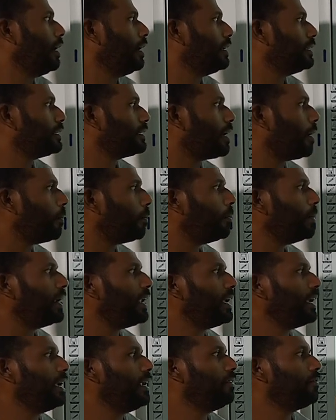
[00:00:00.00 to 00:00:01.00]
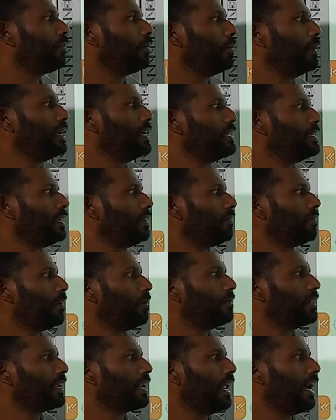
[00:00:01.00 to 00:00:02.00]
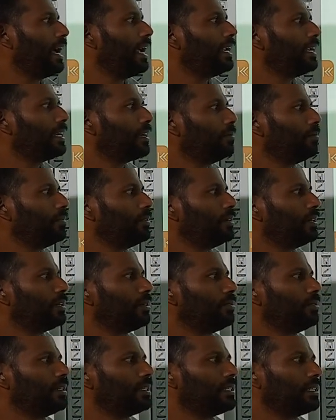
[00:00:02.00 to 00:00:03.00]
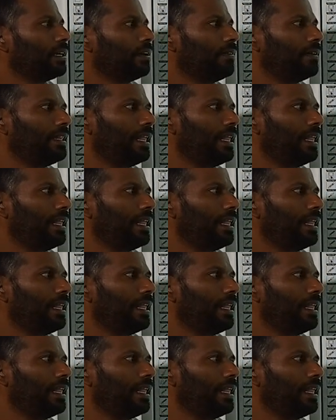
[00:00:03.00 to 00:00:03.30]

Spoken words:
submitting information from the client computer to the server.